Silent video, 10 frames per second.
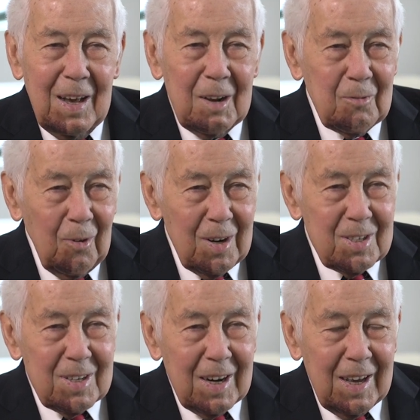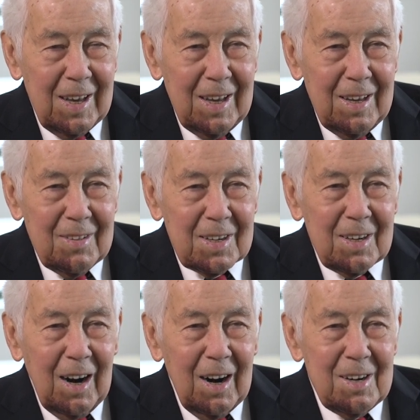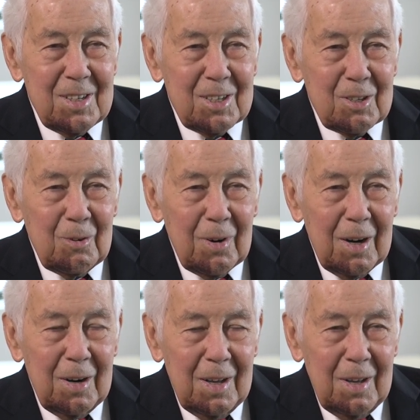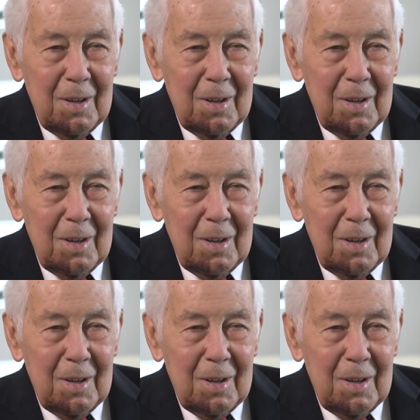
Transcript: unfortunately, the guards who are